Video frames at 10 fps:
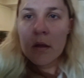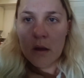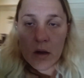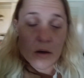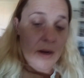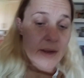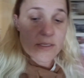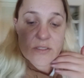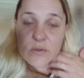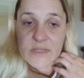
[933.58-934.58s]
all right,
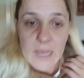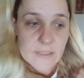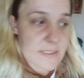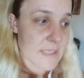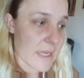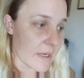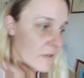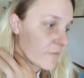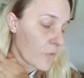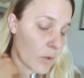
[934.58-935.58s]
so that's
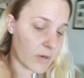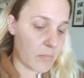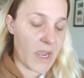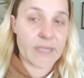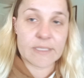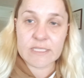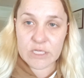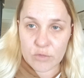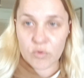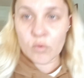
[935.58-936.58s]
it for my
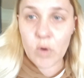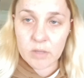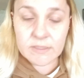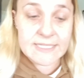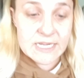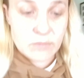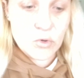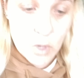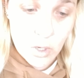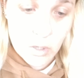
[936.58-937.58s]
Temu
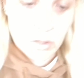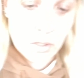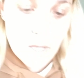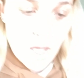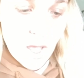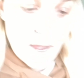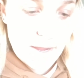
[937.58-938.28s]
haul. I